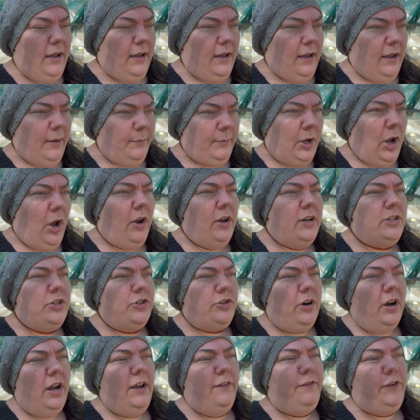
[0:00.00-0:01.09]
I'm going to
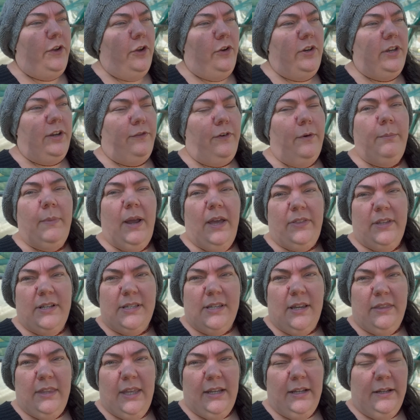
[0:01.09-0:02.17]
try a few different methods,
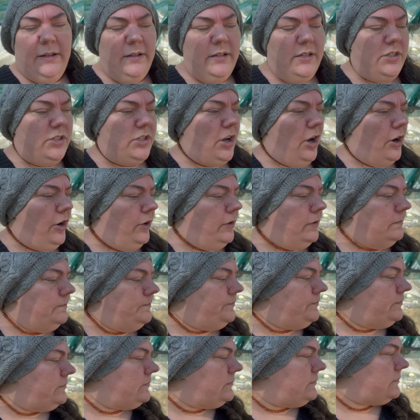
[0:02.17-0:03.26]
I think. So
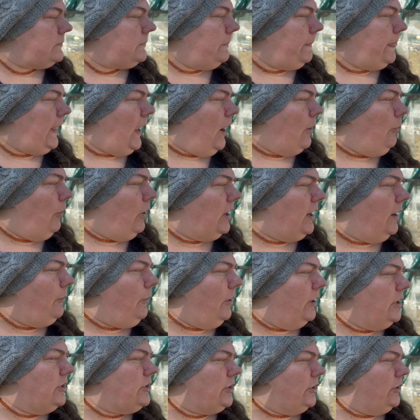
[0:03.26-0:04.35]
what I
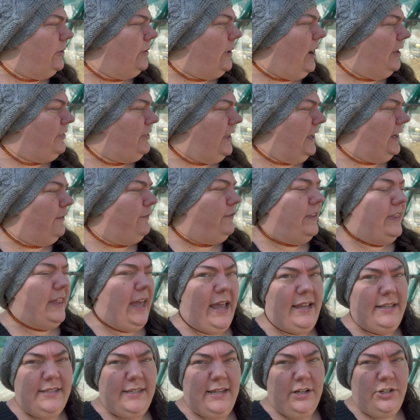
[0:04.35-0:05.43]
want to do, I think, for
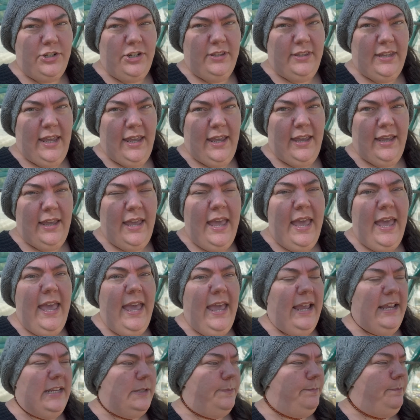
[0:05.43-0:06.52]
that section there
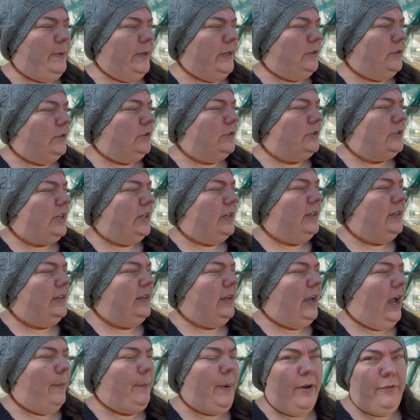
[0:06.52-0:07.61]
is build
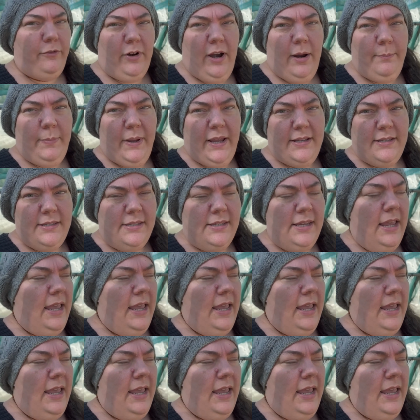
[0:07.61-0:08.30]
above ground beds,